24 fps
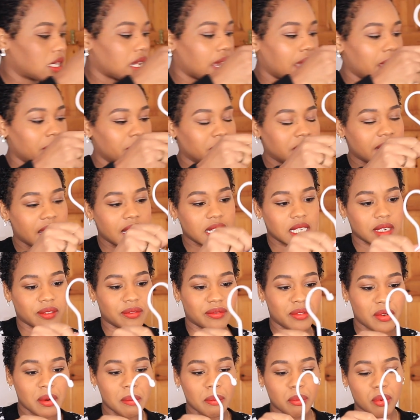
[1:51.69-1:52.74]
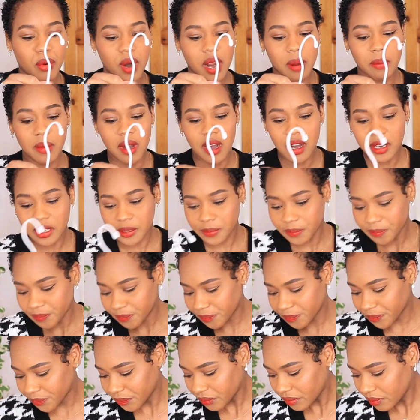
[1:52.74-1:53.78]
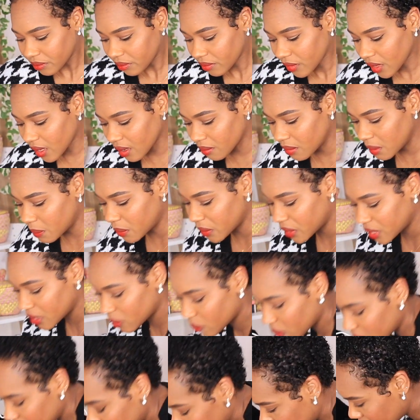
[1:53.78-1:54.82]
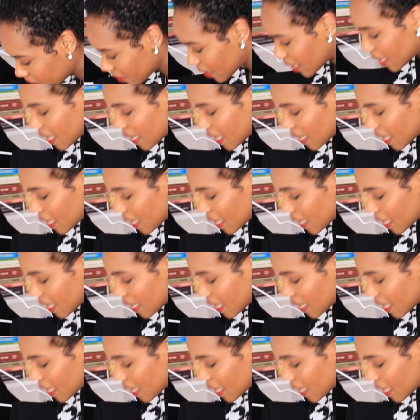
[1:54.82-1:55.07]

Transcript: ties up from Primark. Let me put these ones down.